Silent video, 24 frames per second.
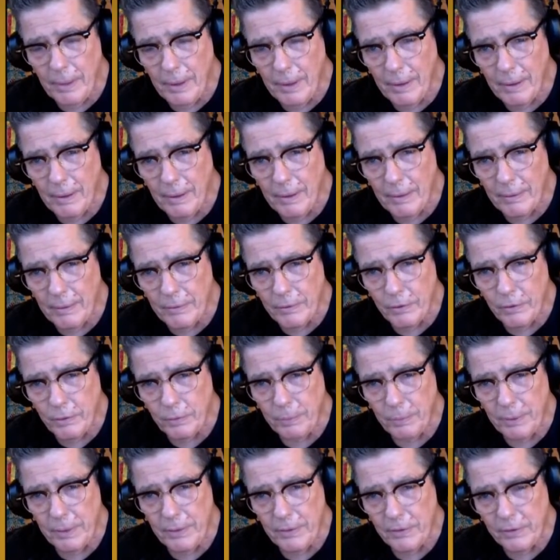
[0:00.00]
uh,
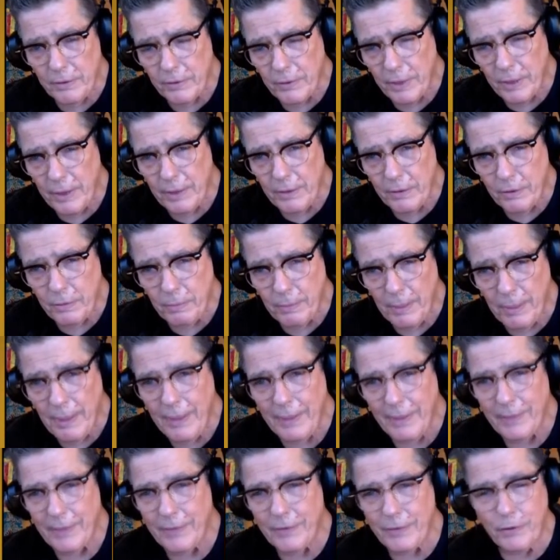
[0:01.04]
speech, stage
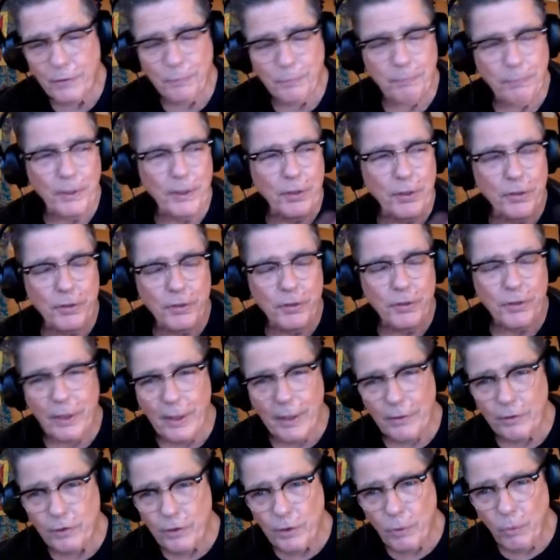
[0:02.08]
managed speech
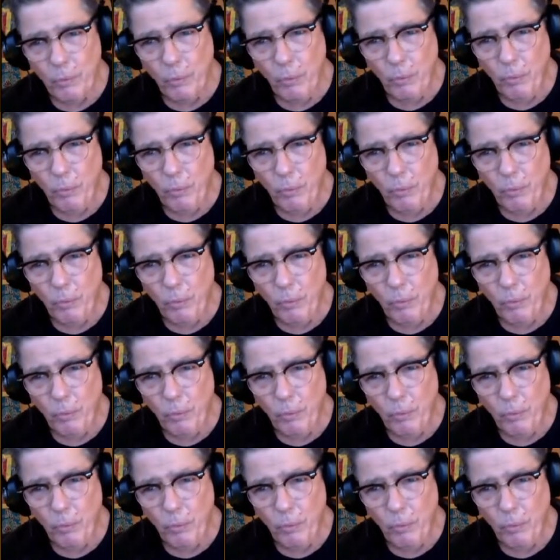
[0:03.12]
against a